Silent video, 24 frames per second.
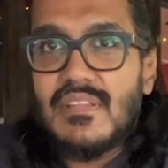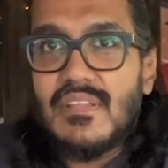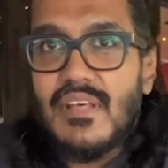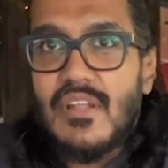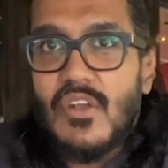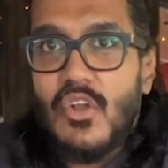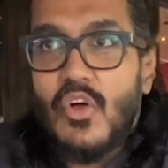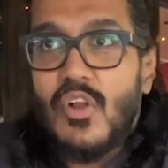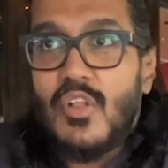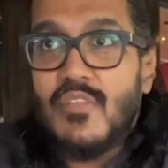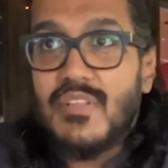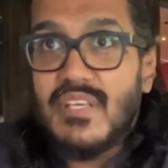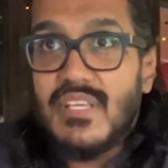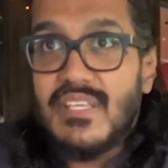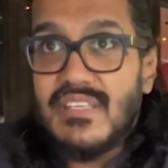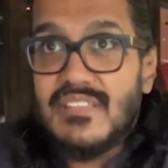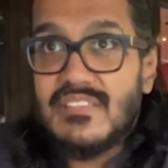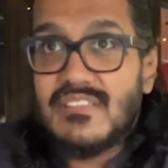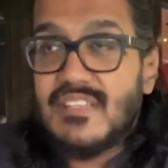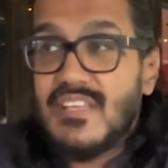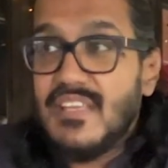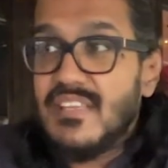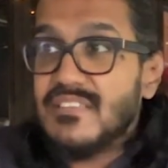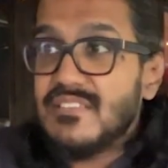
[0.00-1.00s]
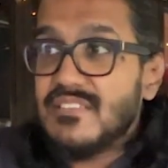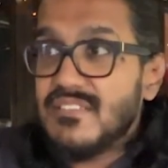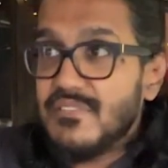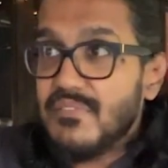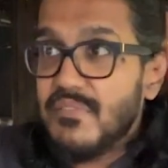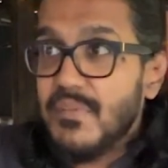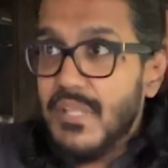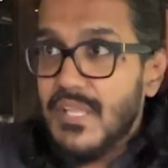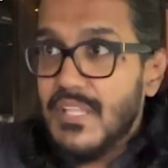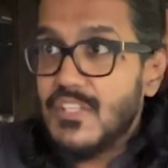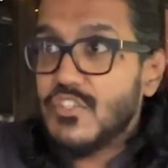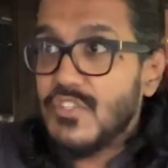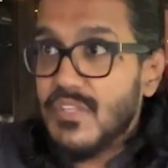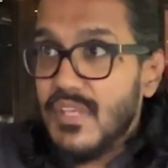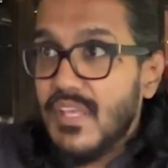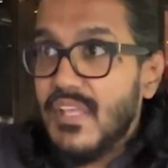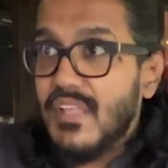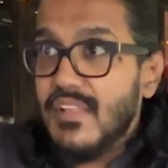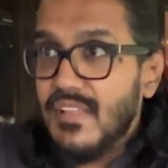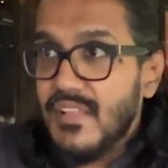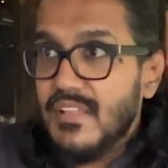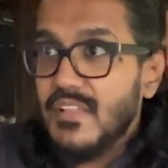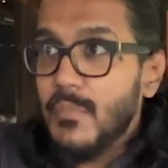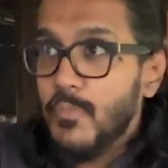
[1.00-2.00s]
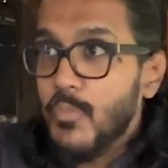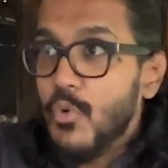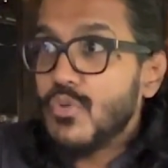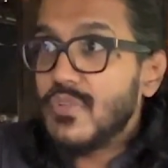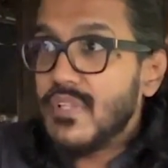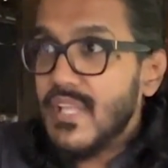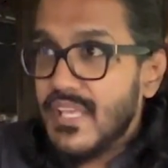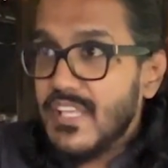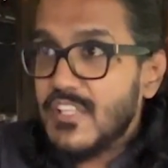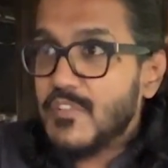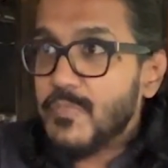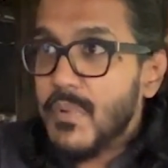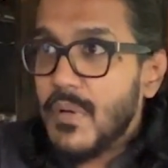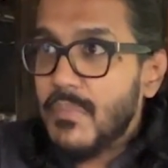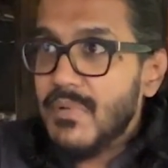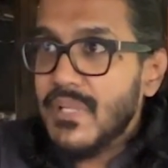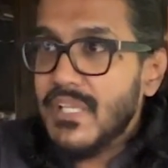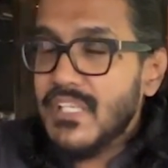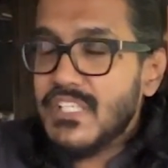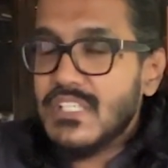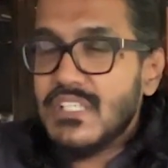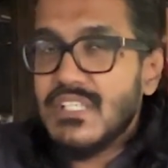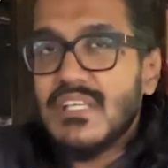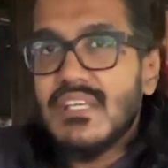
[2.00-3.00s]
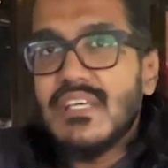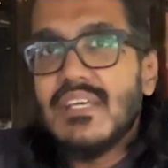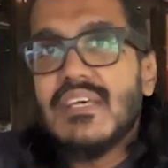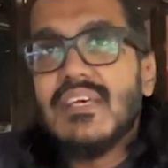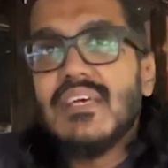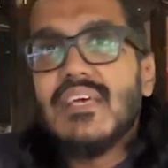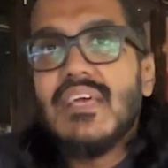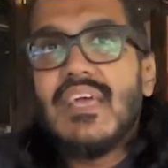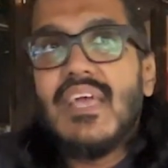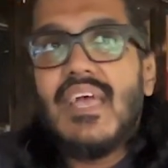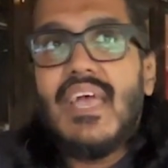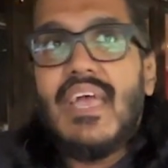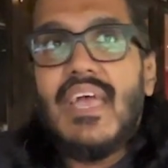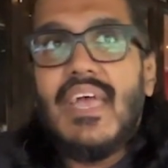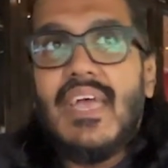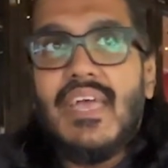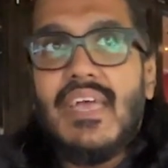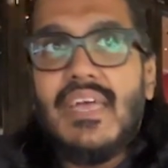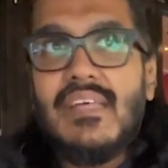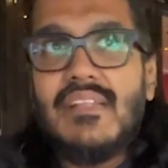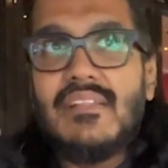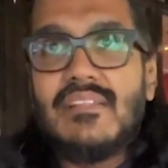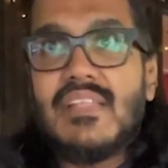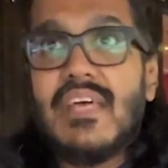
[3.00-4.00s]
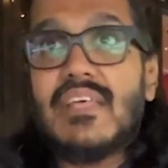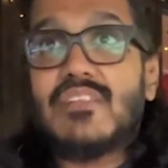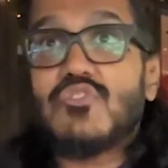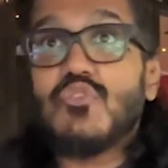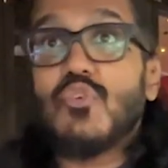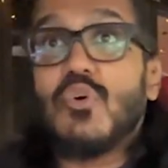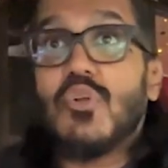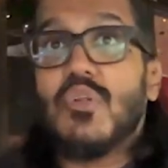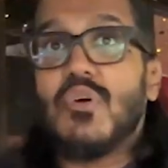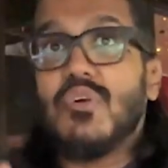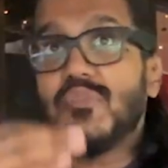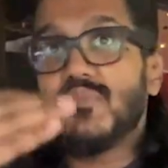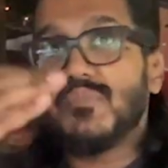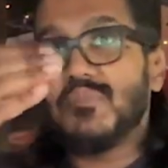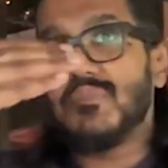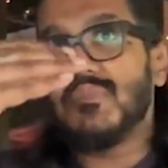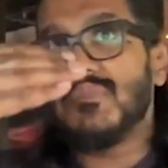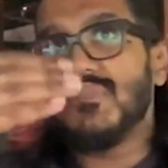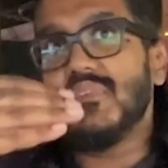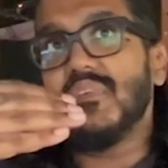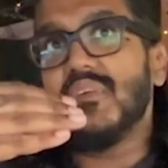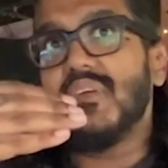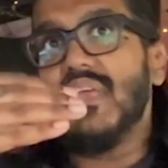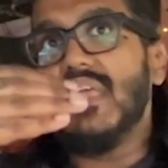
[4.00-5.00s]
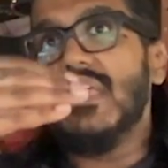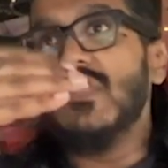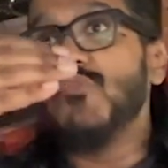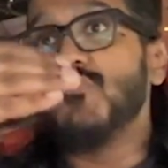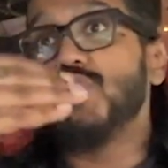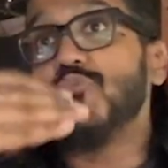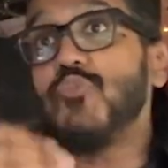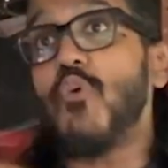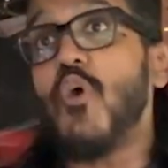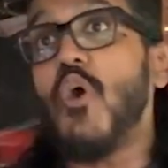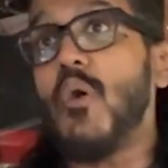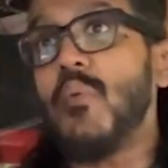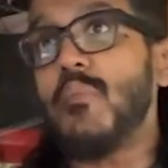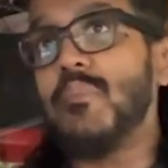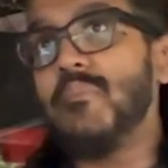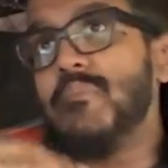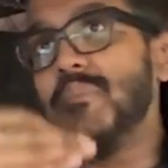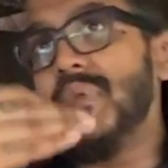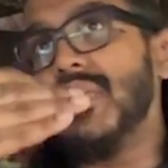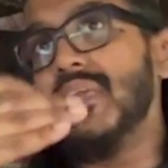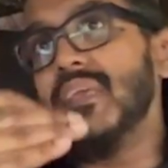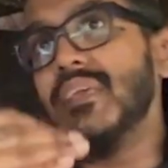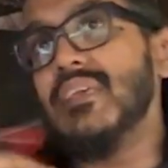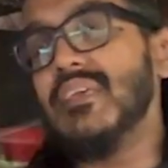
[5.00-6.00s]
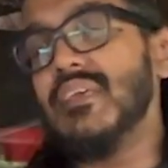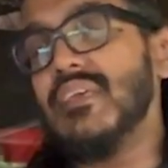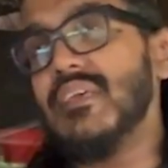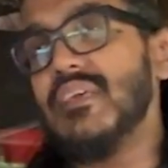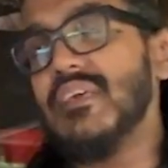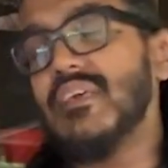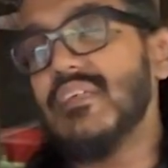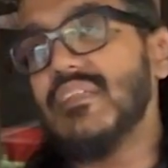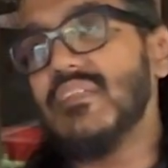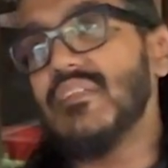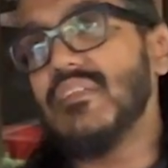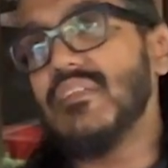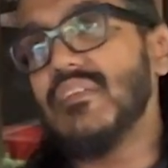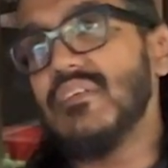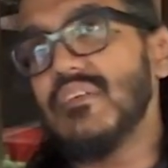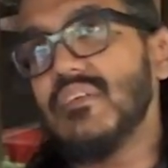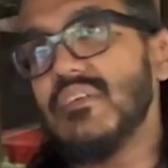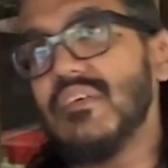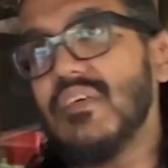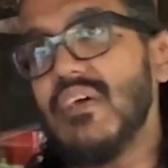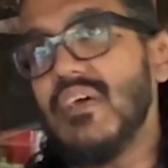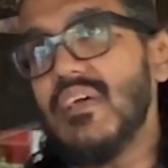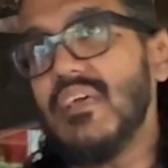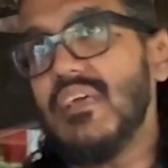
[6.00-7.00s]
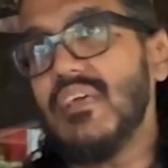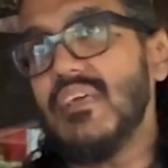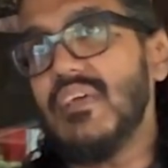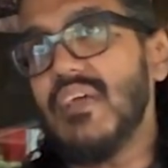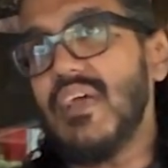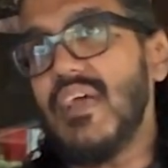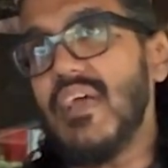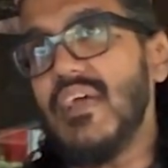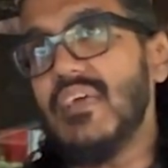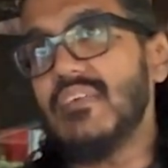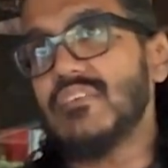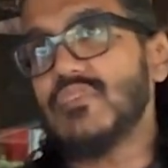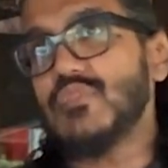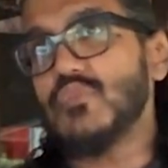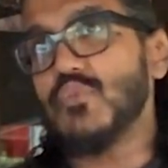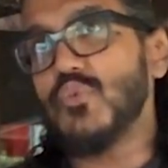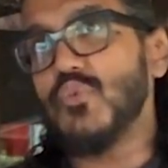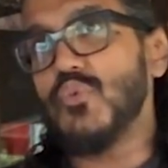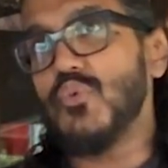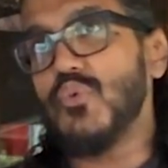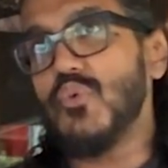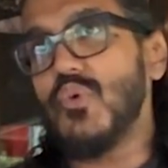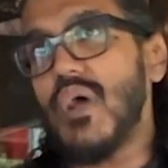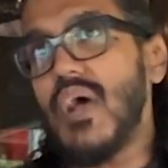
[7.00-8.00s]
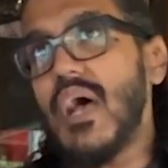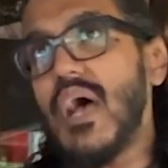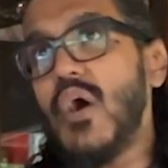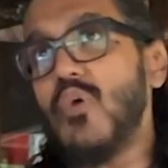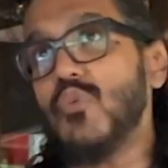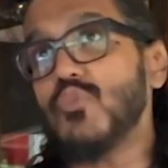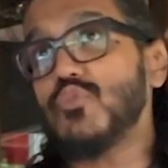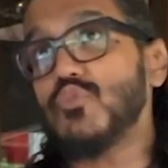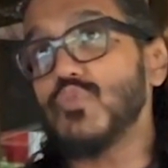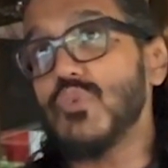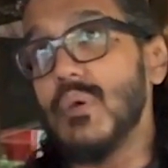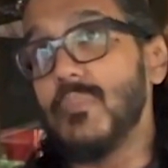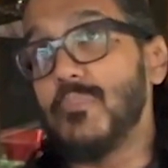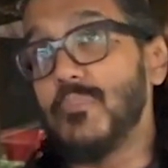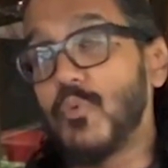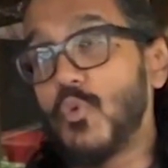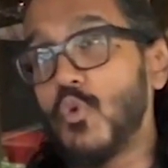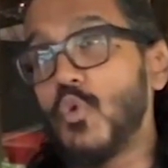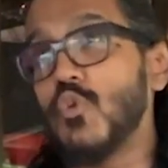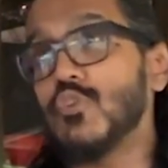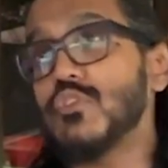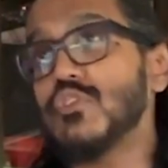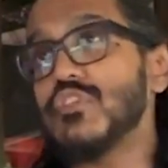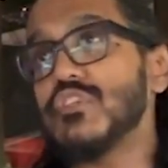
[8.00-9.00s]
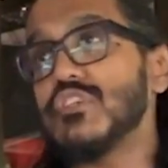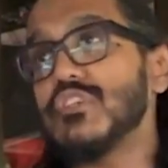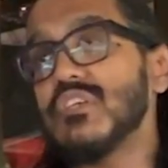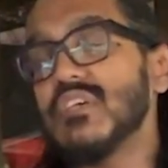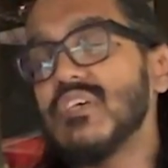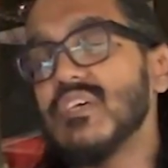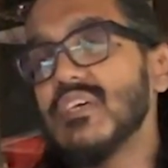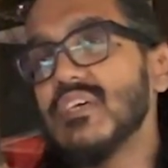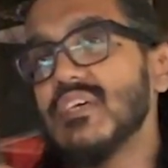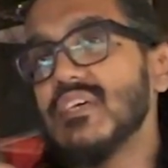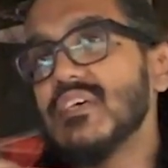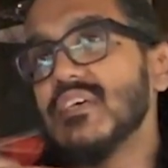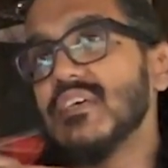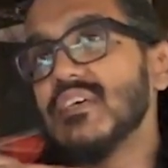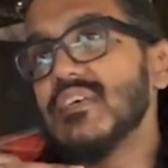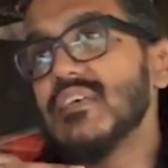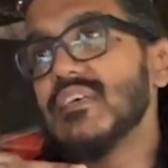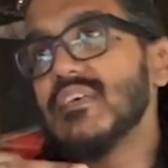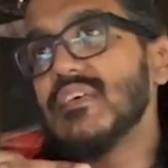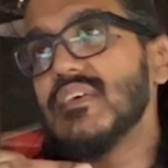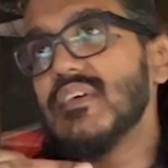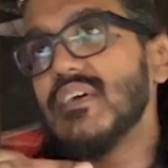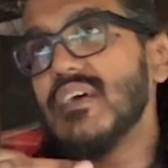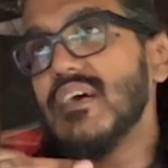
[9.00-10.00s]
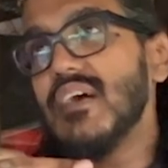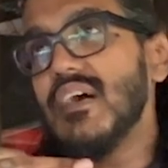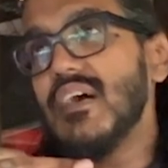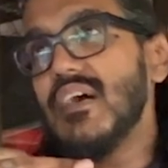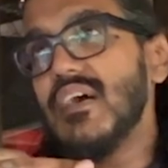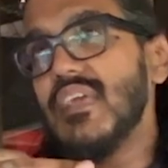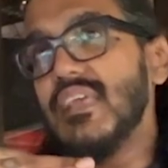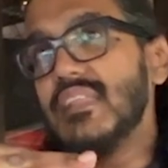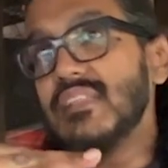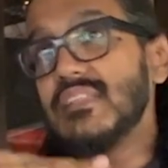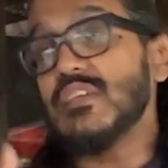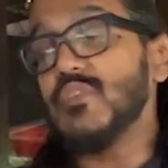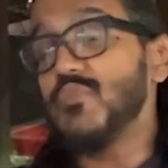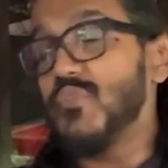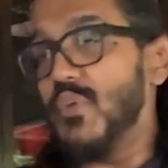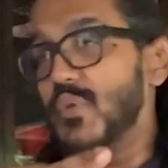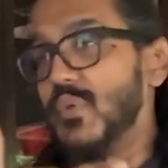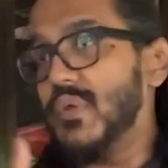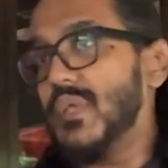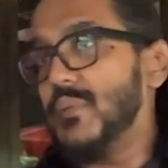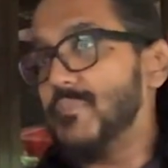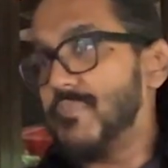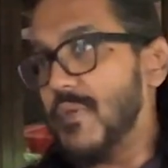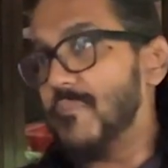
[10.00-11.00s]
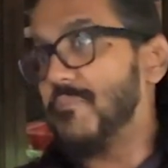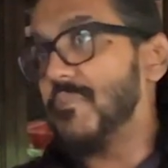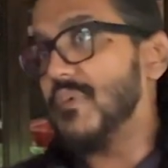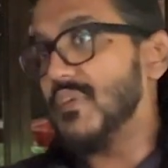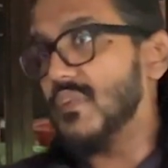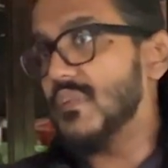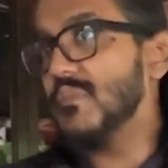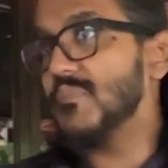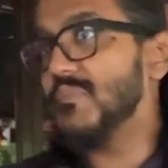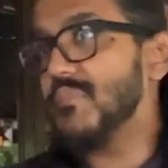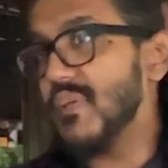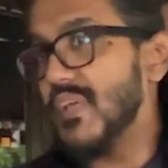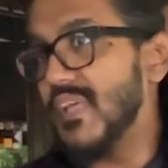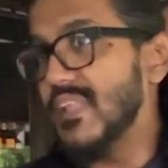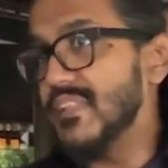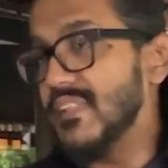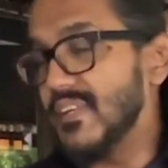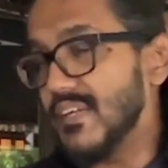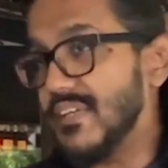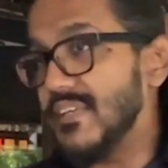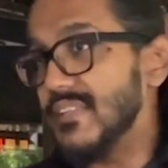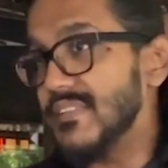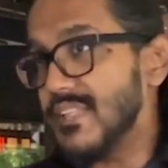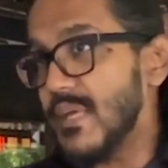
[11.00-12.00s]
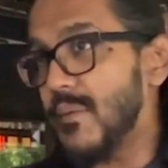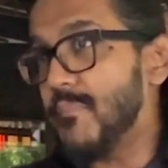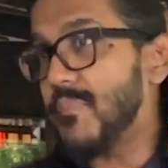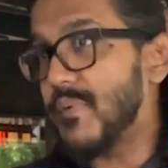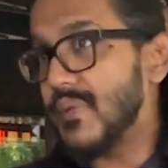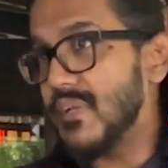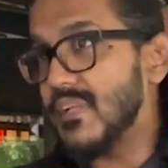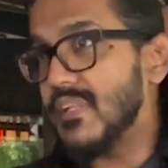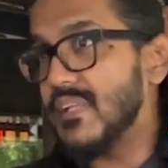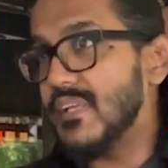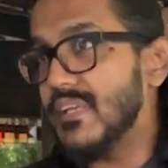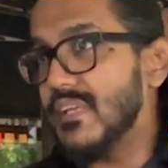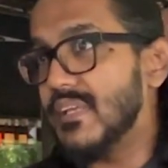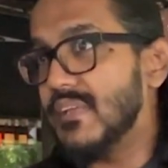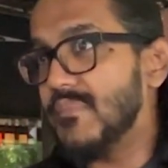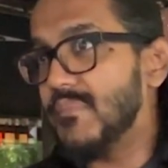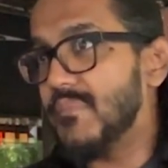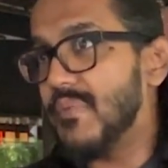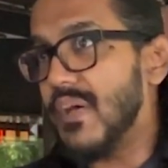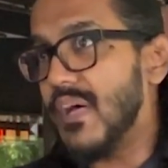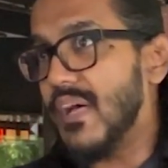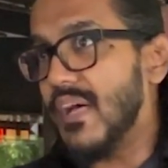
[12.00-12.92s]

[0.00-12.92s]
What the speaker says: lot of the histories in the book that he's published, and that sort of informed me as to how to approach interviewing people in the contemporary,